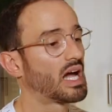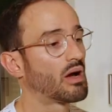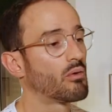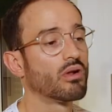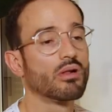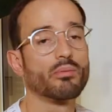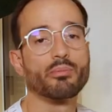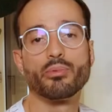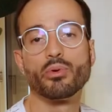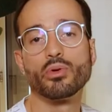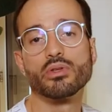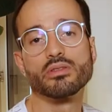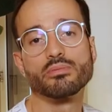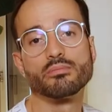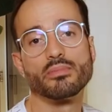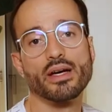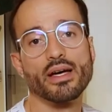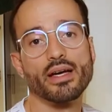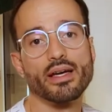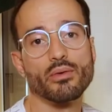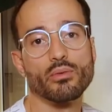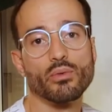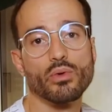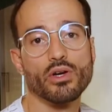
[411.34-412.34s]
I will put
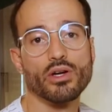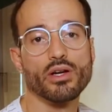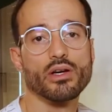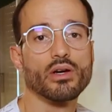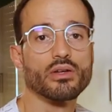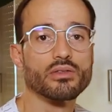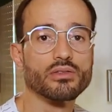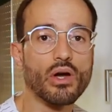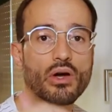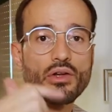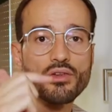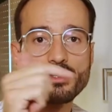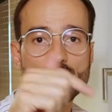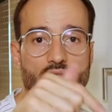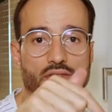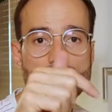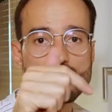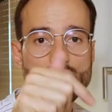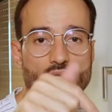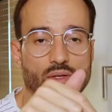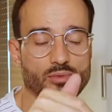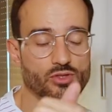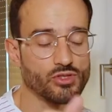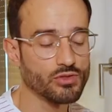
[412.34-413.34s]
my workout down in the
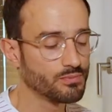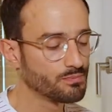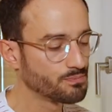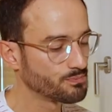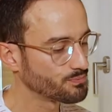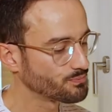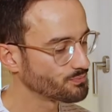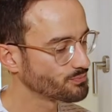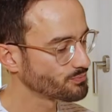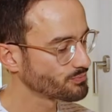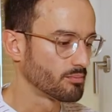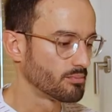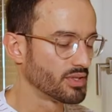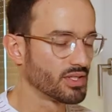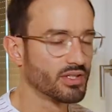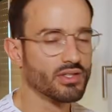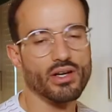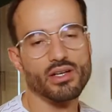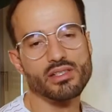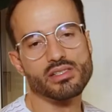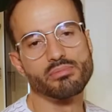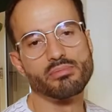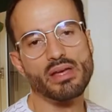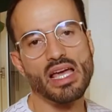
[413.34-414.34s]
description
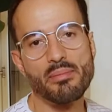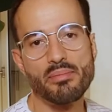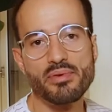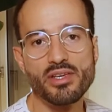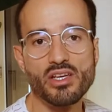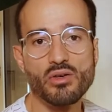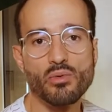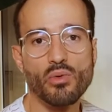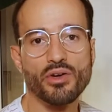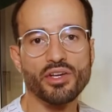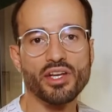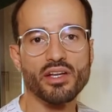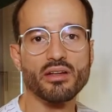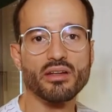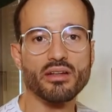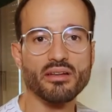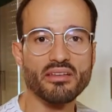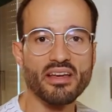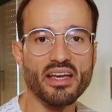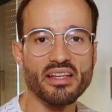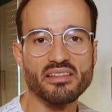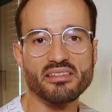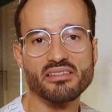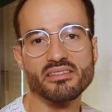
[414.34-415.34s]
because maybe you
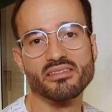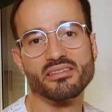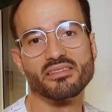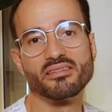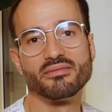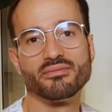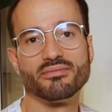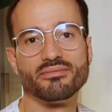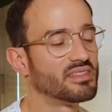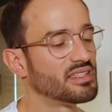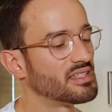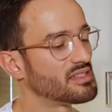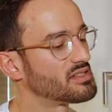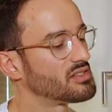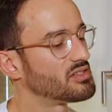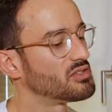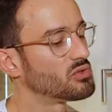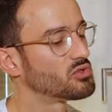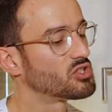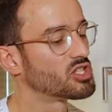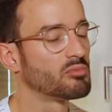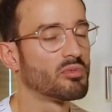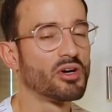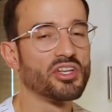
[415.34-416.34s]
wanna get this
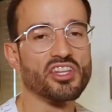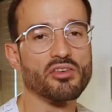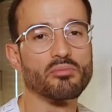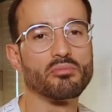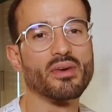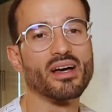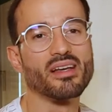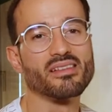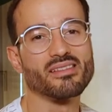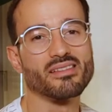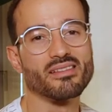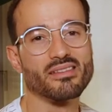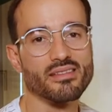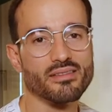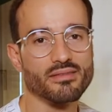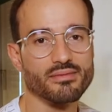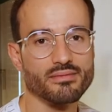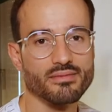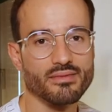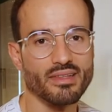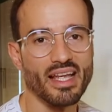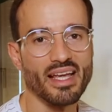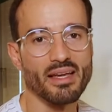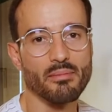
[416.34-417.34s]
huge amount of muscle
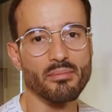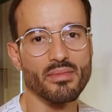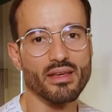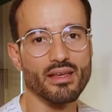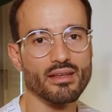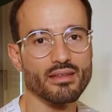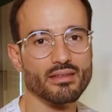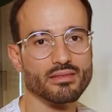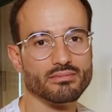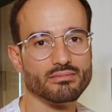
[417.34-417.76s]
like me.